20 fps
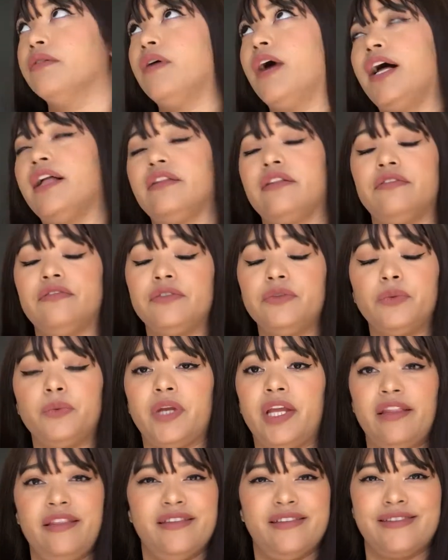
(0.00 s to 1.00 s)
I'll even
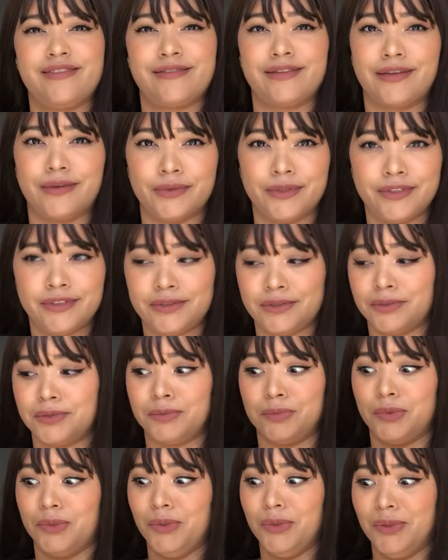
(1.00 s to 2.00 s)
wear this going to the
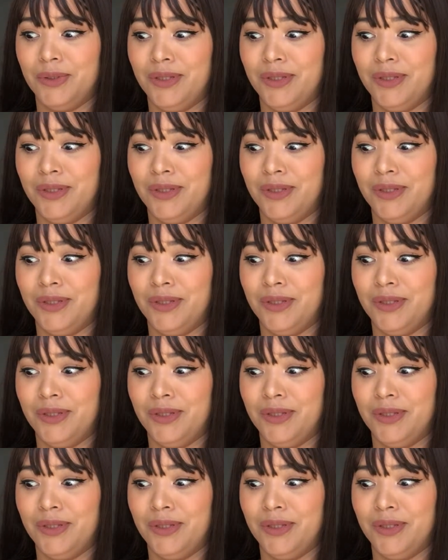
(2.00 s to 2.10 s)
mall